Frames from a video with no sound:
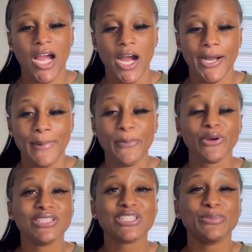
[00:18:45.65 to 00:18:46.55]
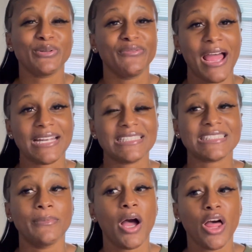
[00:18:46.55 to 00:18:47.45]
Um, I'm going to be providing
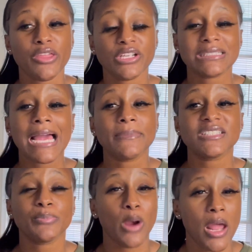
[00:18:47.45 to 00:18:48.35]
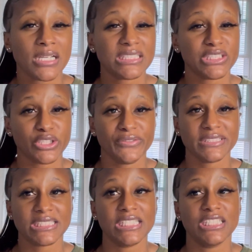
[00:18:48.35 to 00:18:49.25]
some other types of products and
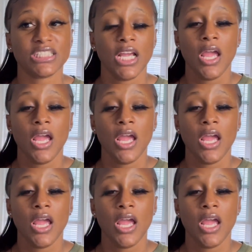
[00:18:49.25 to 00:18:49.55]
services